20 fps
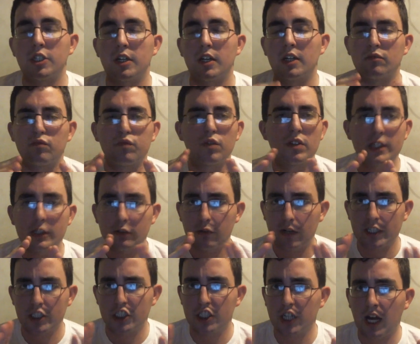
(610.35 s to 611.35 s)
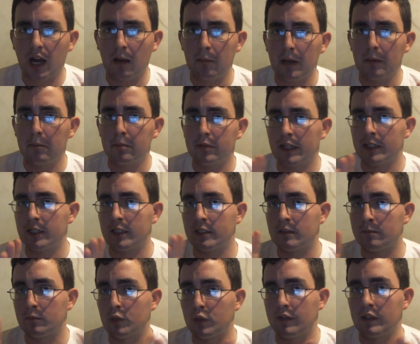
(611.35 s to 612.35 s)
a really great job at blending the
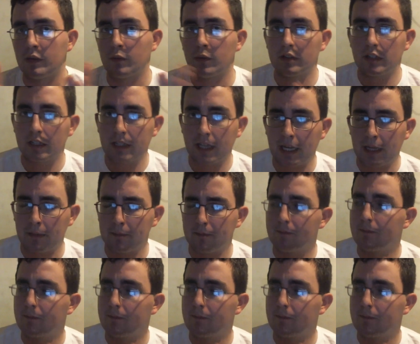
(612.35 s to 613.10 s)
movie with the game.